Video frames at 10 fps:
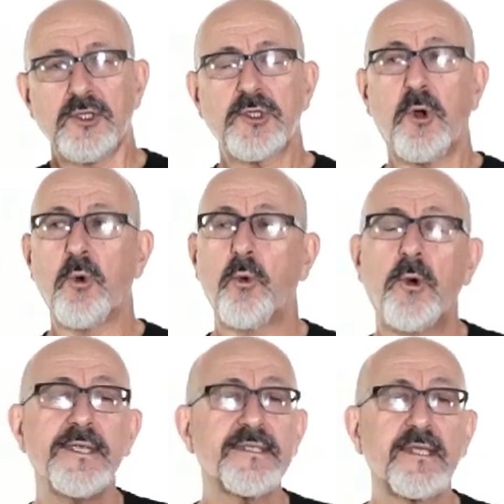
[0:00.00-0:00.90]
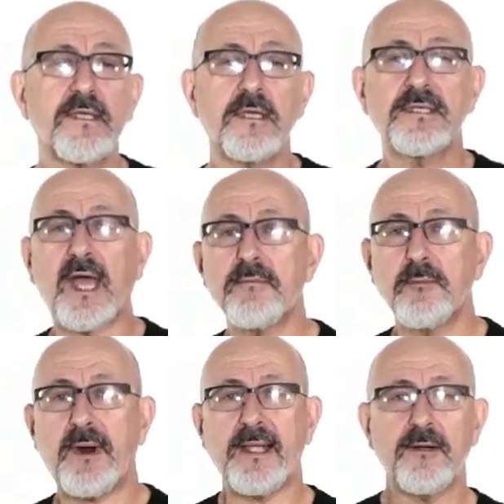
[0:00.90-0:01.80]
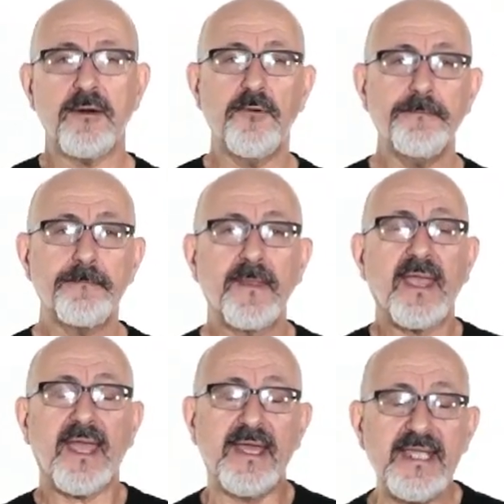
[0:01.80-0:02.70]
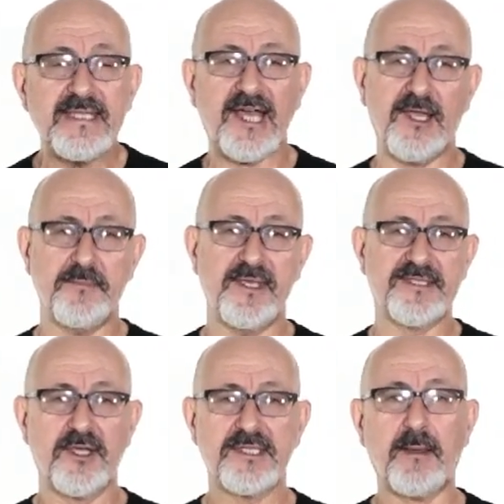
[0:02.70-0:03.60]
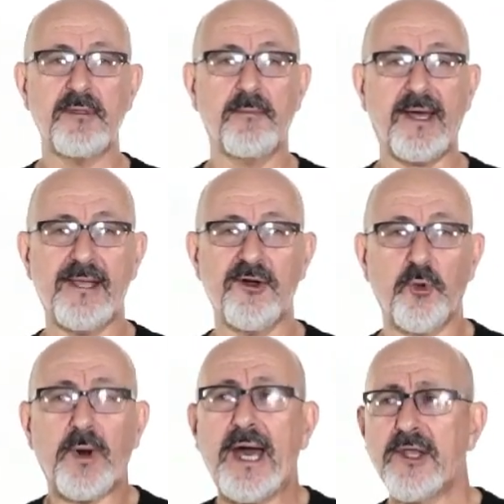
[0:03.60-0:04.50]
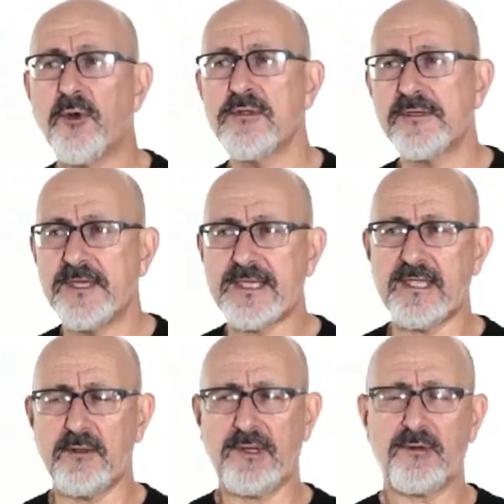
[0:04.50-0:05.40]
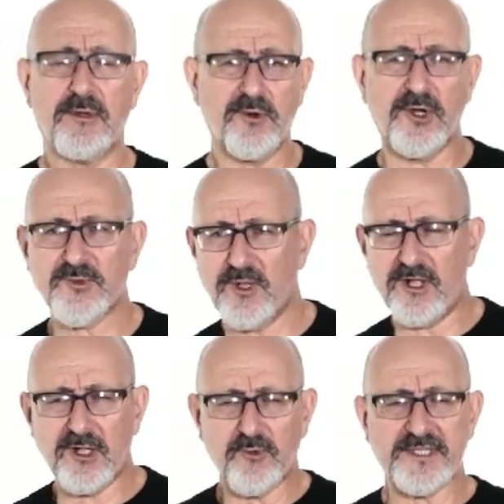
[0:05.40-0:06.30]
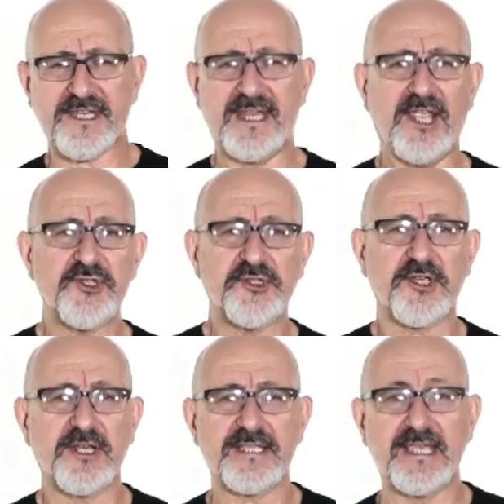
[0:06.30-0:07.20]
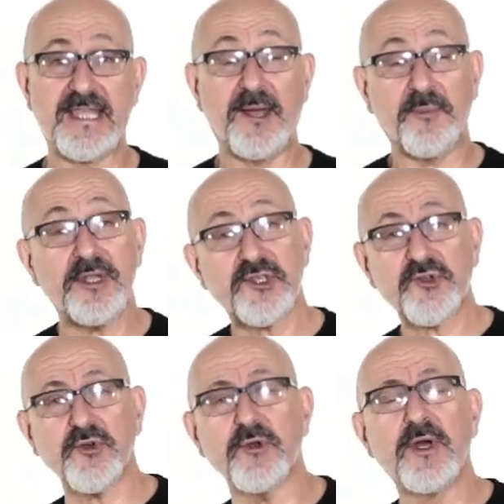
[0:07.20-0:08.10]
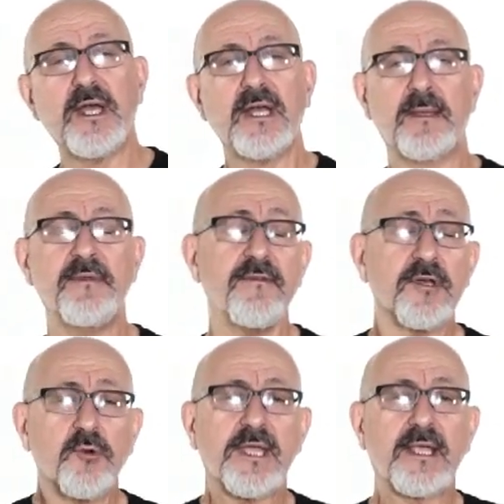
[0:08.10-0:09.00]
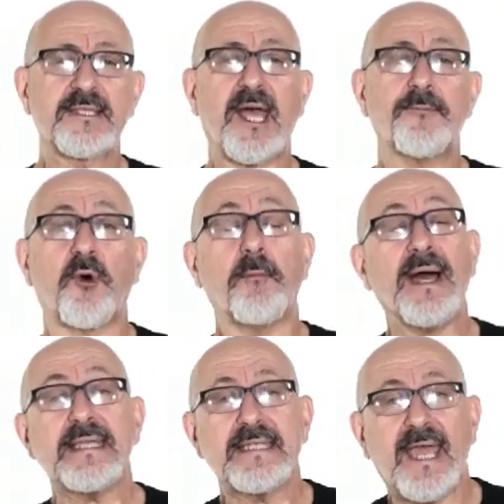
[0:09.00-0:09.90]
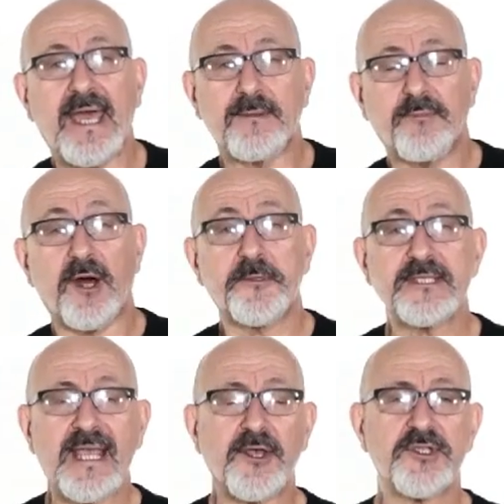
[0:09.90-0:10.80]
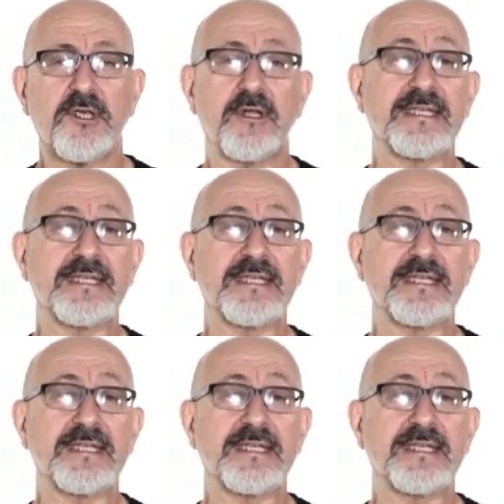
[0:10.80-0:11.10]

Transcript: So when is it a good time to buy a home? anytime is a good time to buy a home. I know what you're thinking. You're like, well, of course, well, all real estate agents are going to say that, but it's true. Let me give you a quick example. My dad bought this house here